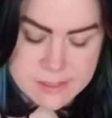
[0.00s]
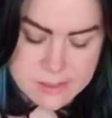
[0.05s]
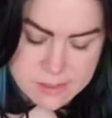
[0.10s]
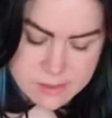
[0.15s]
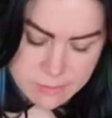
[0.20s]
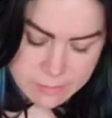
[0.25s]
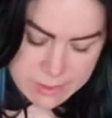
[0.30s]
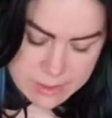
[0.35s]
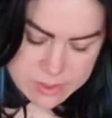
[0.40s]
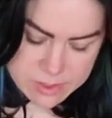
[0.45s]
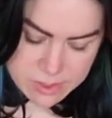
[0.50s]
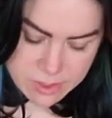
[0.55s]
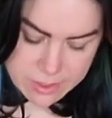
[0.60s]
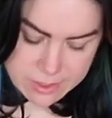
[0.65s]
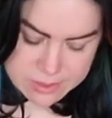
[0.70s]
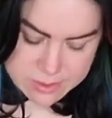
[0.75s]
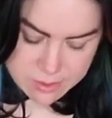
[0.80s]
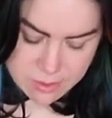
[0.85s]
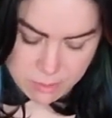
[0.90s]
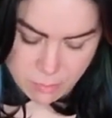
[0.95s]
and so I'm gonna try
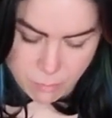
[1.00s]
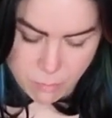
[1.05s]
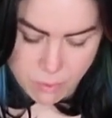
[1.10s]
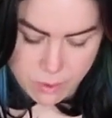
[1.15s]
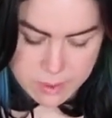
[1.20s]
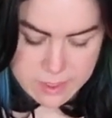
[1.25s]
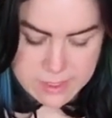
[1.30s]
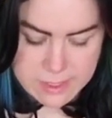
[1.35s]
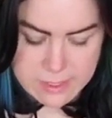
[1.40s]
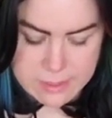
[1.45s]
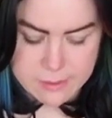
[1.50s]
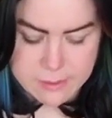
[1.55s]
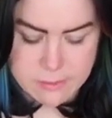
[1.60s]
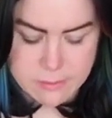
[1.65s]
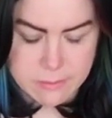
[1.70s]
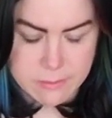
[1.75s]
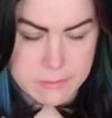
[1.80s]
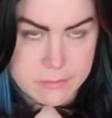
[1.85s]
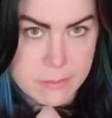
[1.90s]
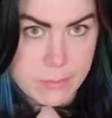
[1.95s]
to start working it
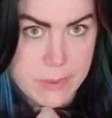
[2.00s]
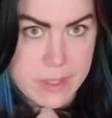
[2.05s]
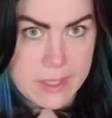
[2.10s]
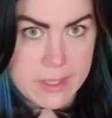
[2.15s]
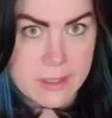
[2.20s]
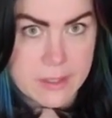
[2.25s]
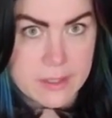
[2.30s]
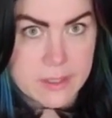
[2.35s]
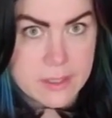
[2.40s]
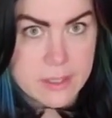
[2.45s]
through the wig,